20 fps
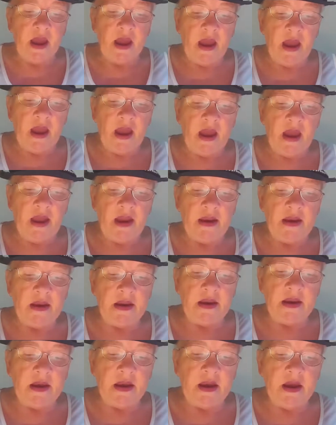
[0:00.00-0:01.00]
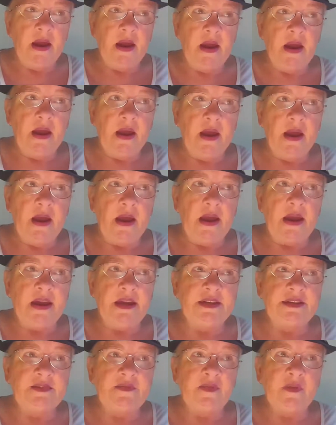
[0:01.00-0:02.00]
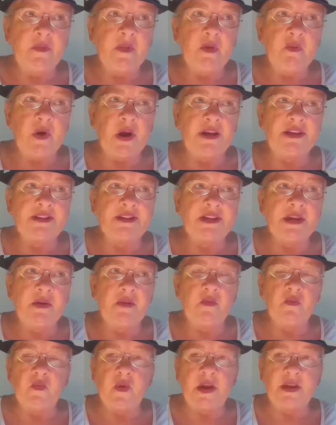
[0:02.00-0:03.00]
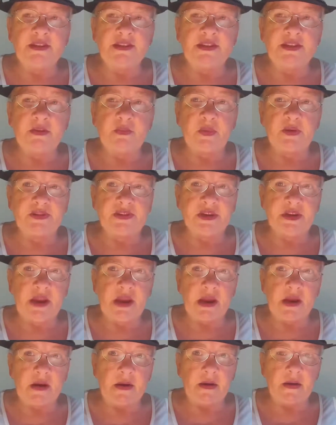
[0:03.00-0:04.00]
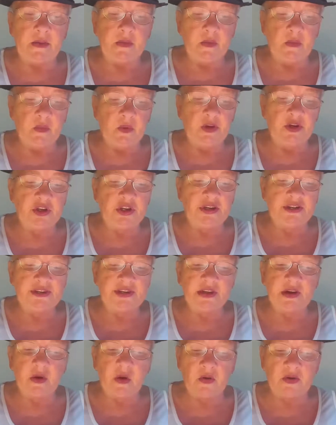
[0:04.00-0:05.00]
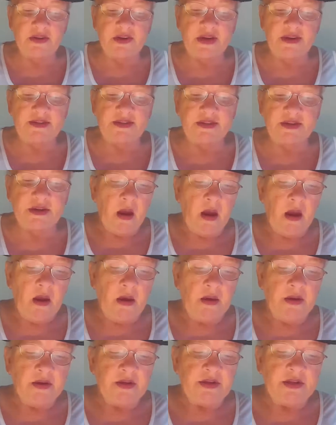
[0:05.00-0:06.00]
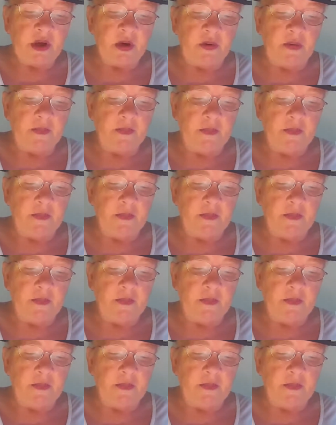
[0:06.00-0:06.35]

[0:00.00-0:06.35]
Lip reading: and he's from the race that runs the Presidian, which is the contest. So,